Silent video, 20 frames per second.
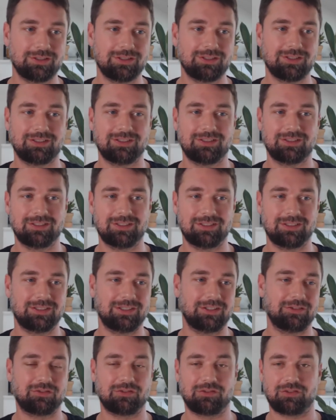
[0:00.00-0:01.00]

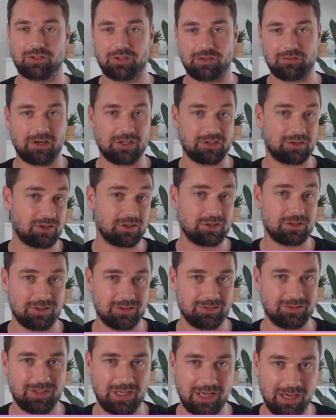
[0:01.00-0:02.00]
if the device
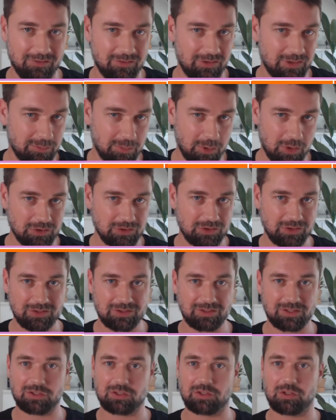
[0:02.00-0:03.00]
doesn't have any postures,
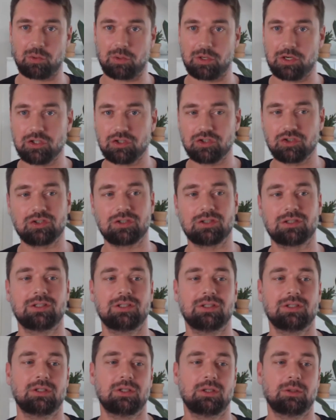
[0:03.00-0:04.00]
there's no hinge,
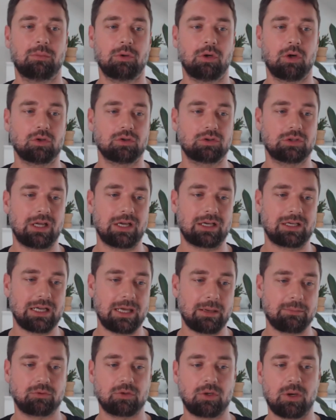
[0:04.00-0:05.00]
but also like
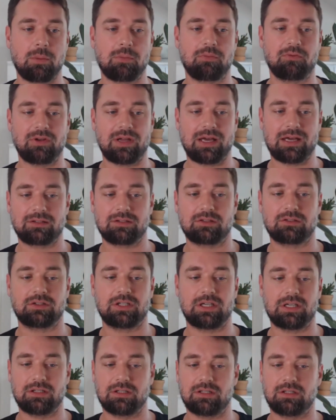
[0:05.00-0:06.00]
laptop, flat,
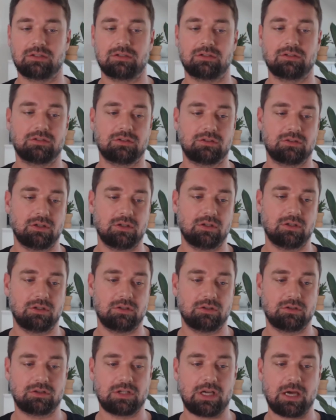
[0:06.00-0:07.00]
tent,
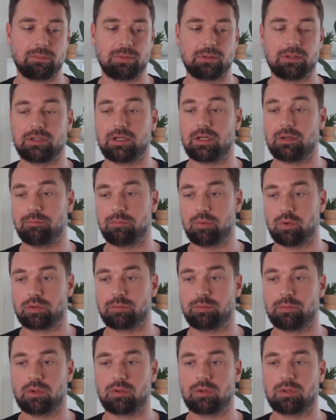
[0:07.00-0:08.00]
tablet, and book
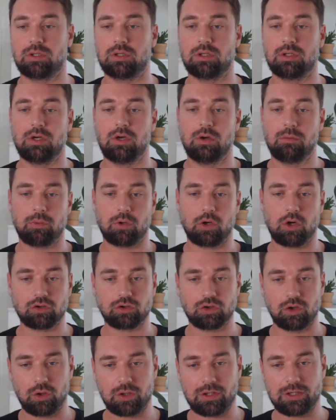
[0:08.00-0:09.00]
mode. But also
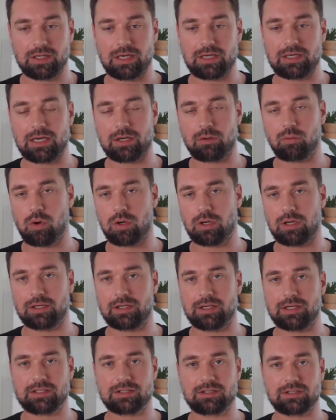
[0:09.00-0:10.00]
looking at like what are the
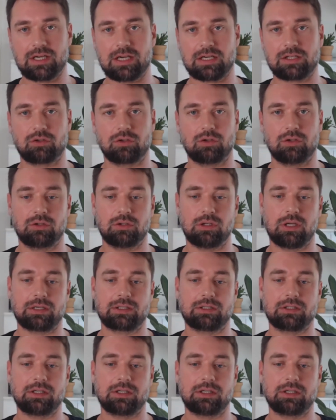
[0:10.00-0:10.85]
exact like